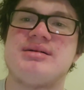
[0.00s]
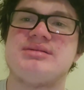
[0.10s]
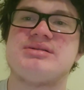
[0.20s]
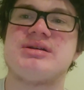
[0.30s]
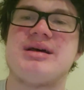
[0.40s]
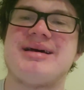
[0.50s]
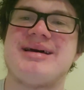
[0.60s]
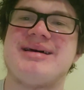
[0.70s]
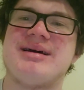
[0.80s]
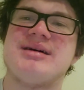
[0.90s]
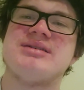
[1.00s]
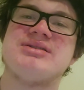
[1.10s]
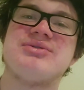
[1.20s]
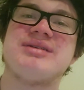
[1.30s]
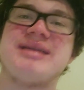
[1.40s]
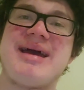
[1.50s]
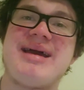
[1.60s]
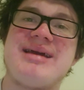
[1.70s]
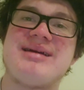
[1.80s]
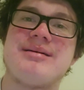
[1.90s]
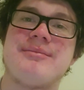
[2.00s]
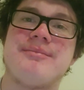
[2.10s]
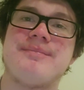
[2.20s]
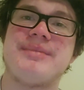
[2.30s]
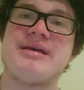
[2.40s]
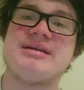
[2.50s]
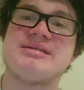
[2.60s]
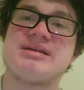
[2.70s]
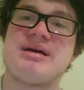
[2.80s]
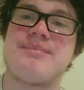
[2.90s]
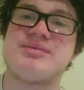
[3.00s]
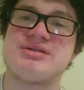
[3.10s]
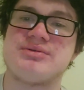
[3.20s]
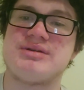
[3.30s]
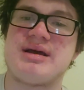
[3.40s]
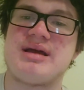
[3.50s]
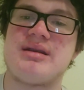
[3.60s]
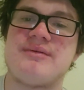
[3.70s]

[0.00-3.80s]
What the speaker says: so today is episode 10.